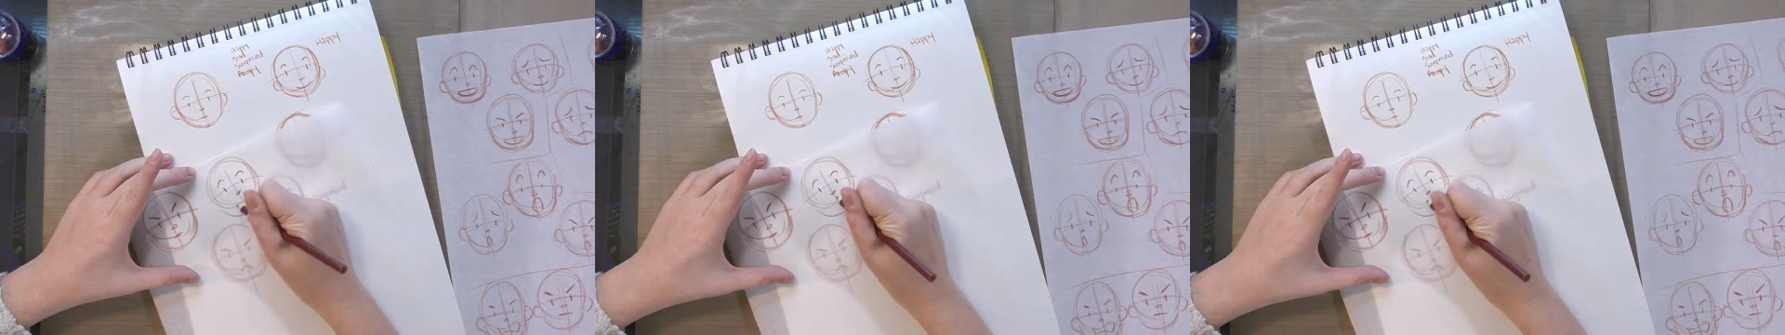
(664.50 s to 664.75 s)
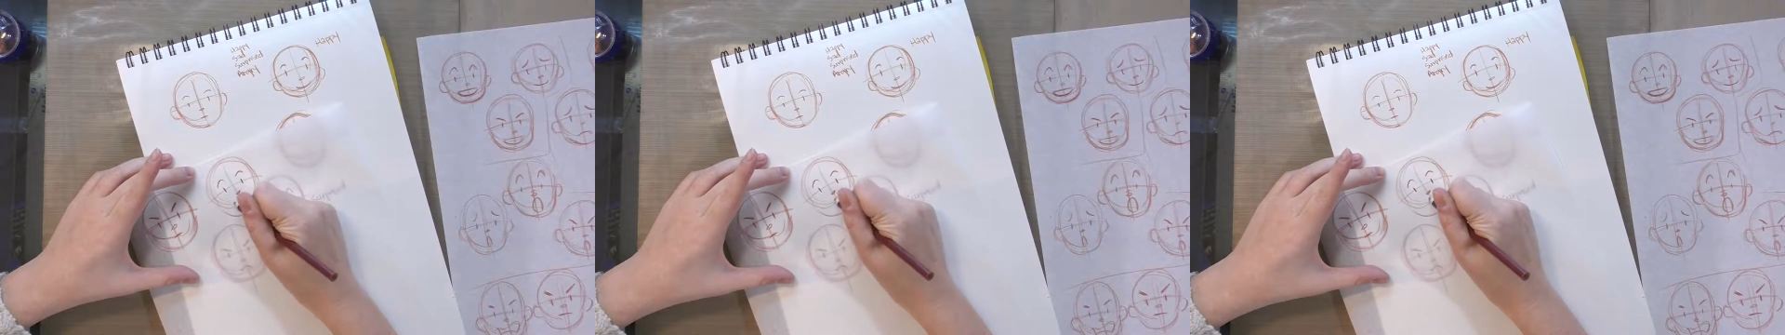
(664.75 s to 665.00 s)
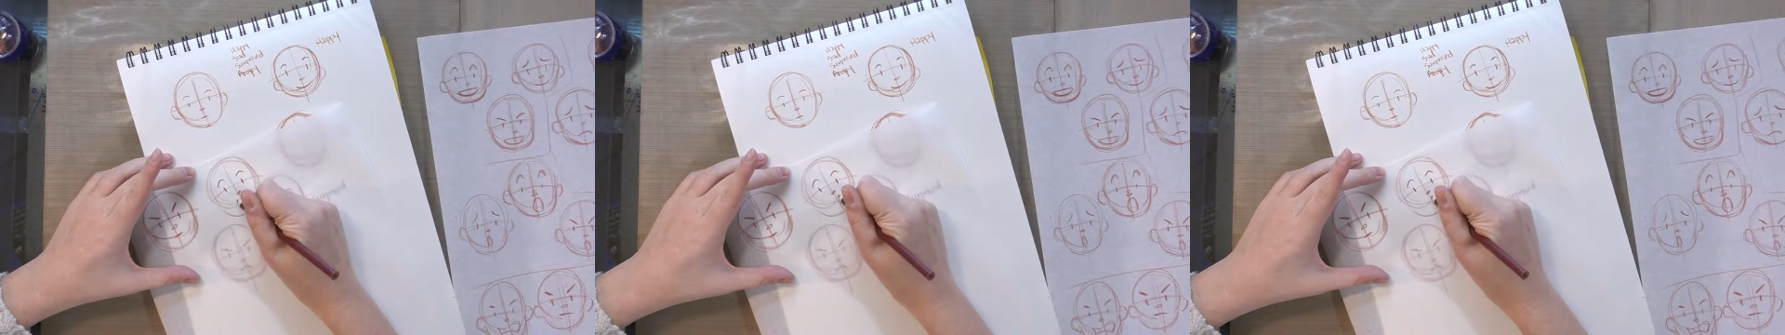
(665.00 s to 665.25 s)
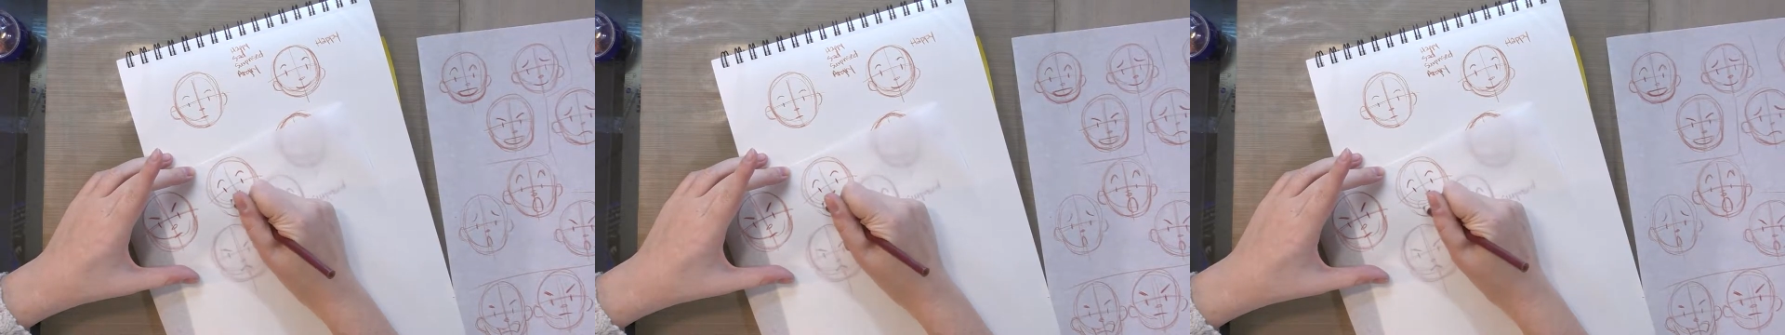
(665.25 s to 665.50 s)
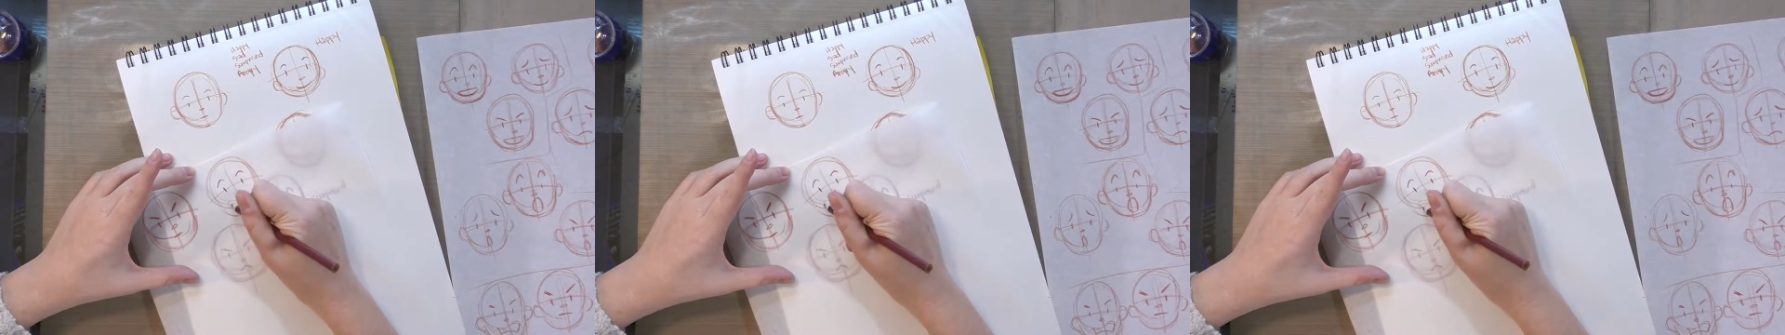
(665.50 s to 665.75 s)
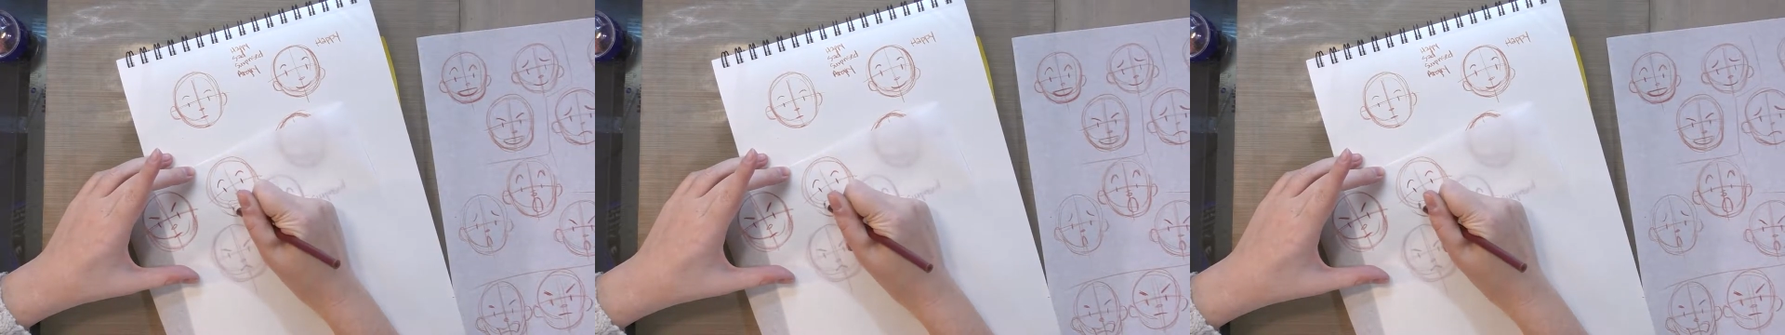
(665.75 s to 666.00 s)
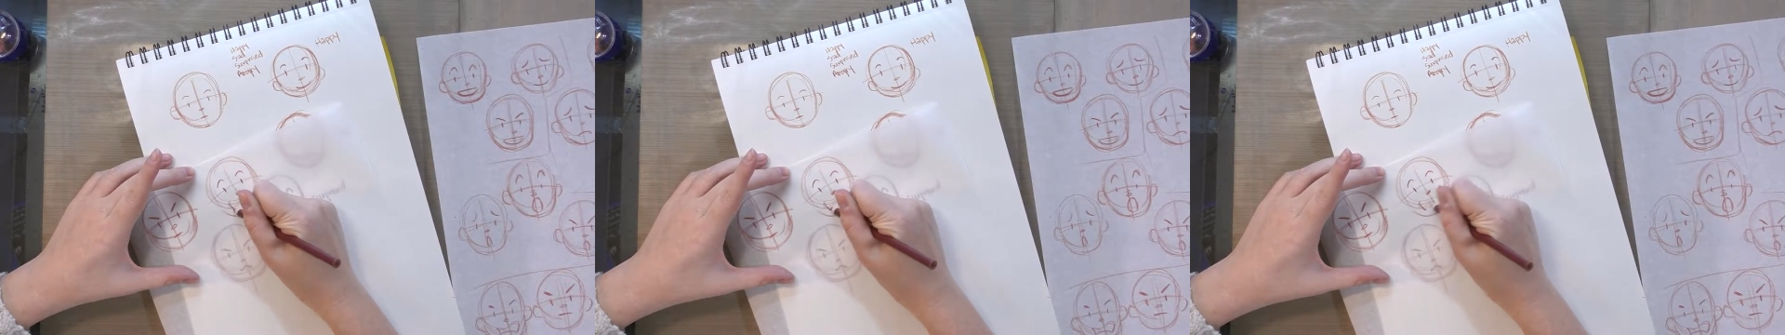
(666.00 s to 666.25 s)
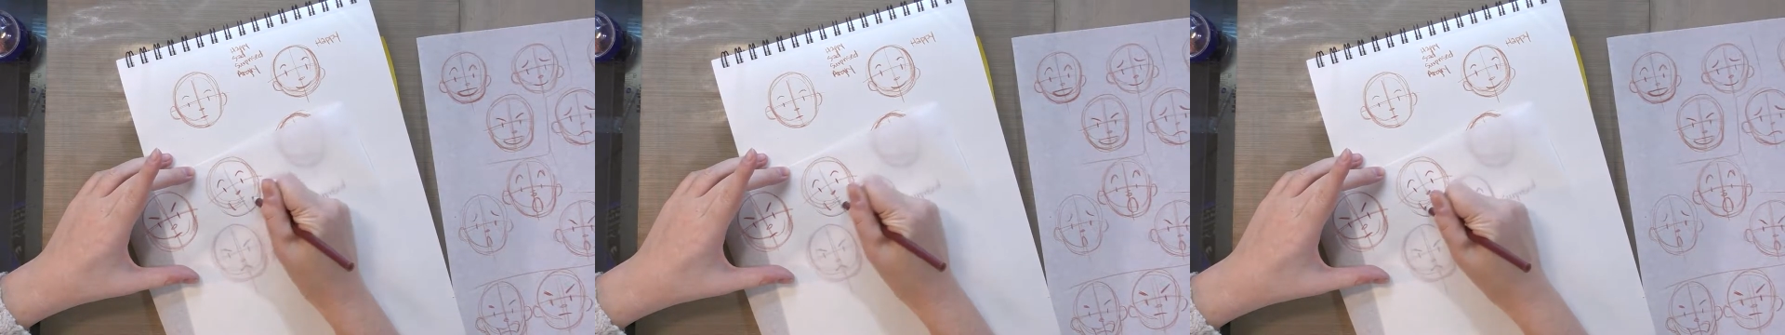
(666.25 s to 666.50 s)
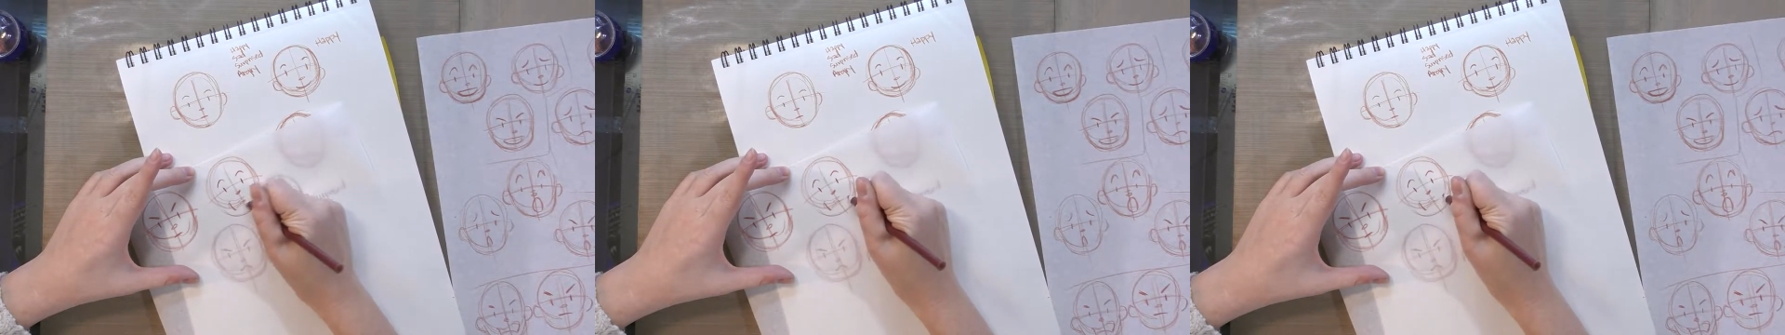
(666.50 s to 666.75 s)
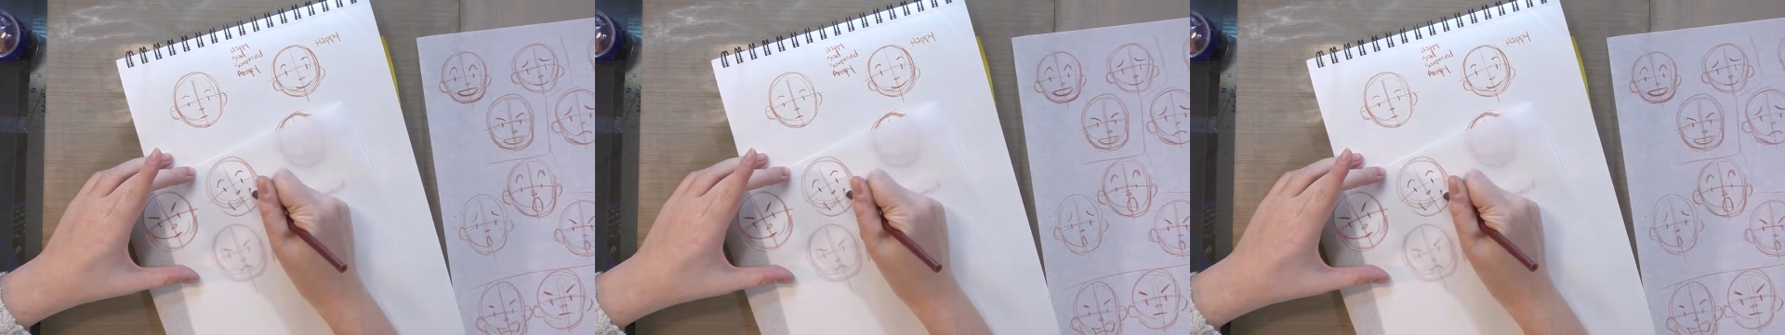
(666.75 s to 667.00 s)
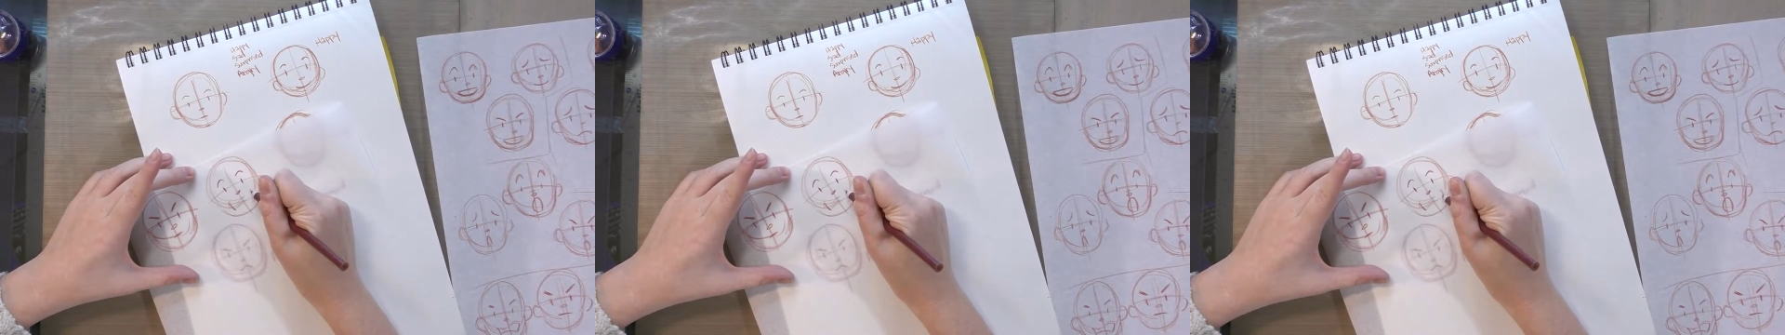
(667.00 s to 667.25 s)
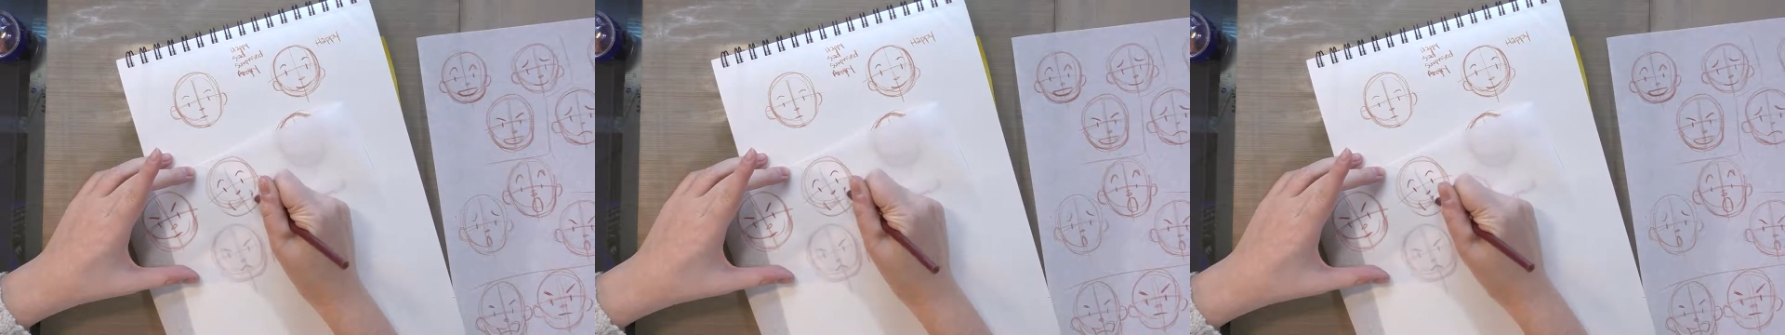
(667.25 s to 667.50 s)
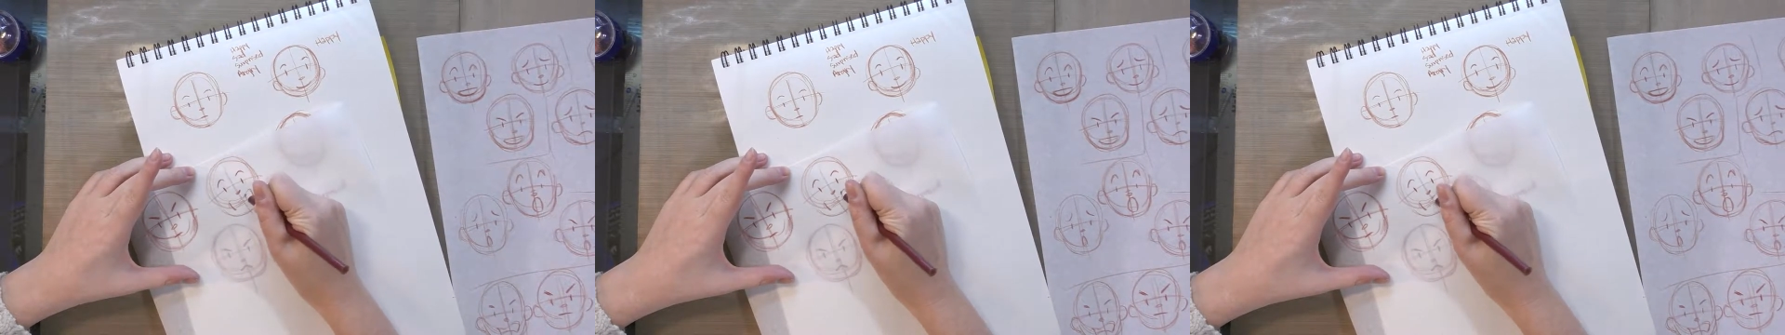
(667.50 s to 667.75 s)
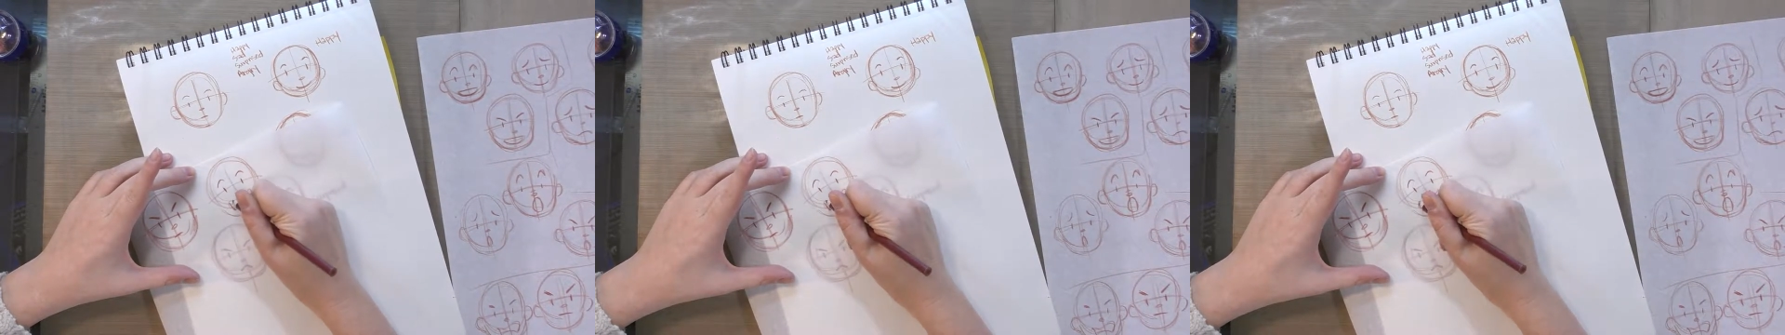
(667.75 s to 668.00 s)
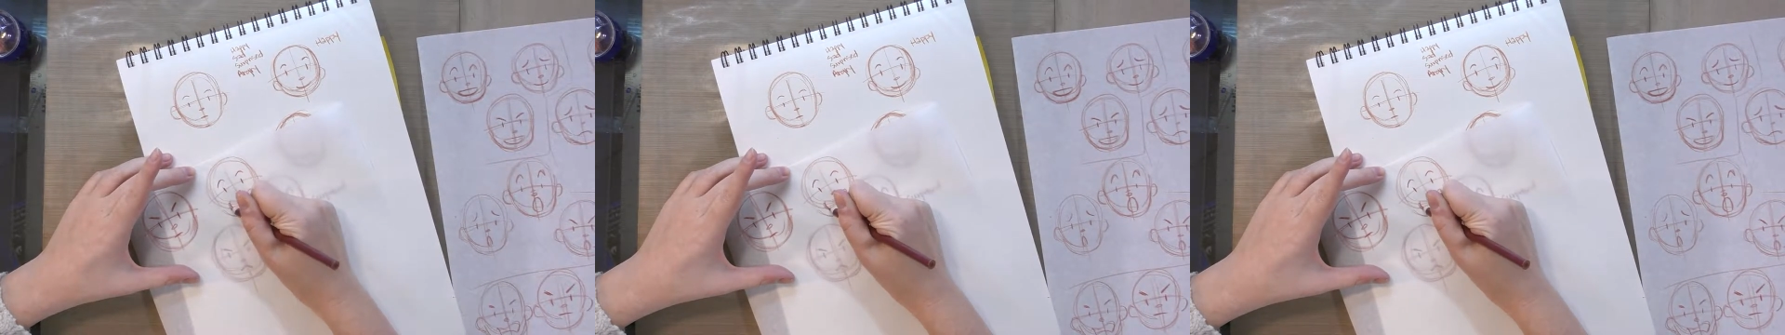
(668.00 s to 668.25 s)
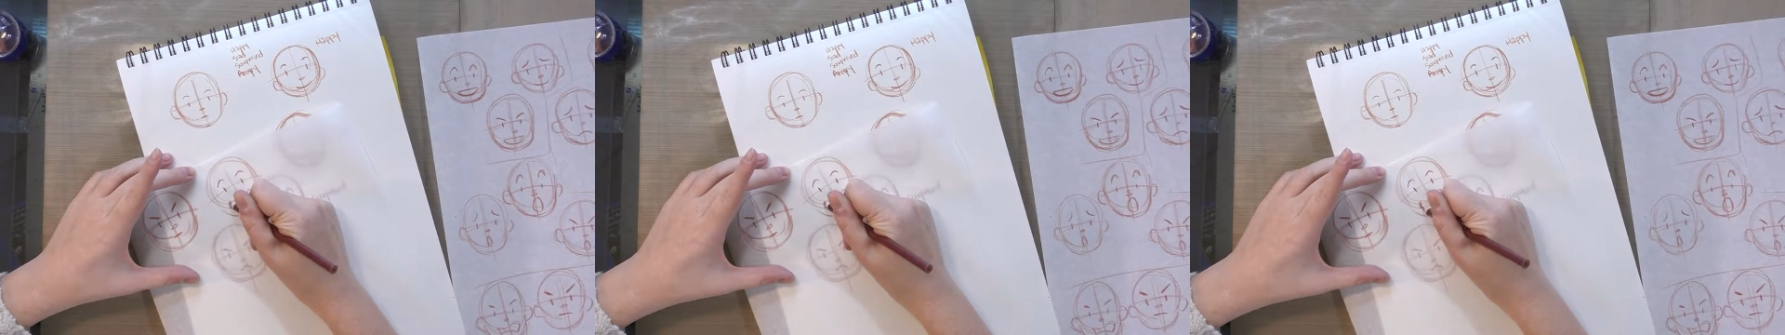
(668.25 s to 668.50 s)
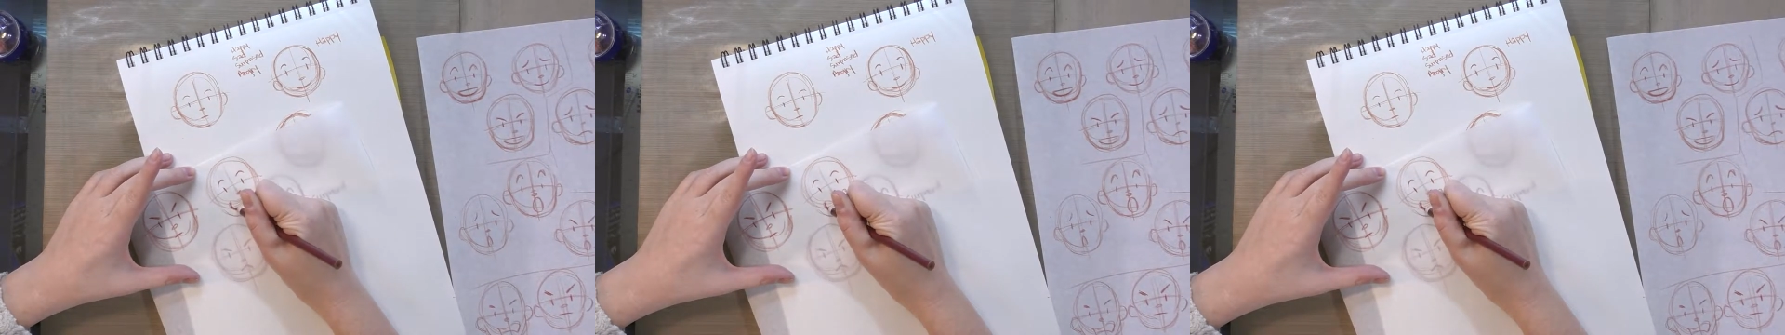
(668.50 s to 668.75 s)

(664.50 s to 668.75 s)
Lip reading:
Nobody's mouth can be seen.